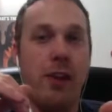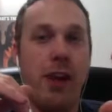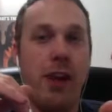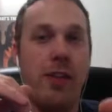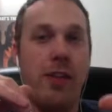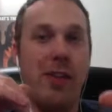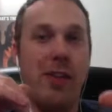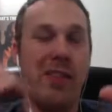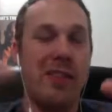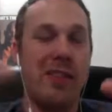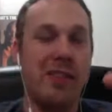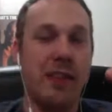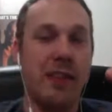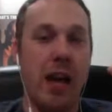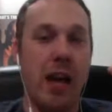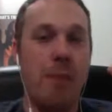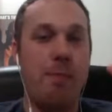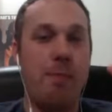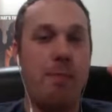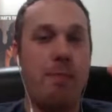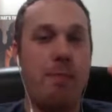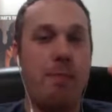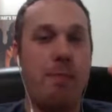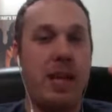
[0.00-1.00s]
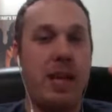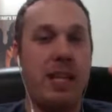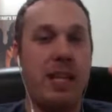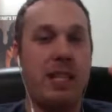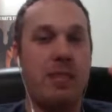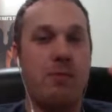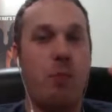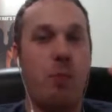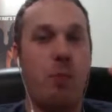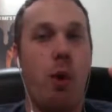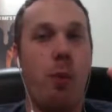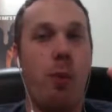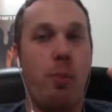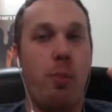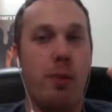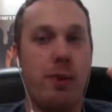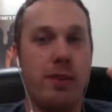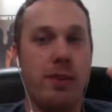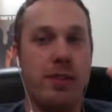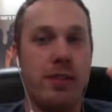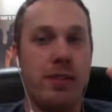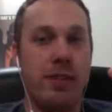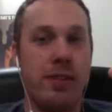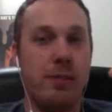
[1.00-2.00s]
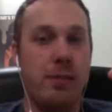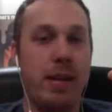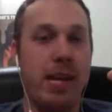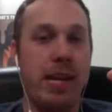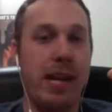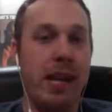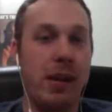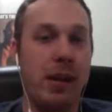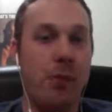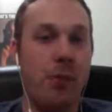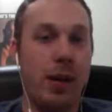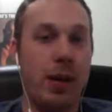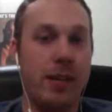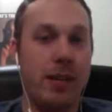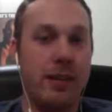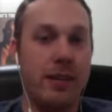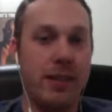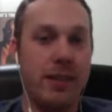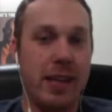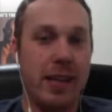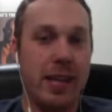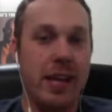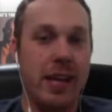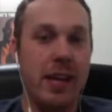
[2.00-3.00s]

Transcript: then this guy pins one person, me, and he wins. Like,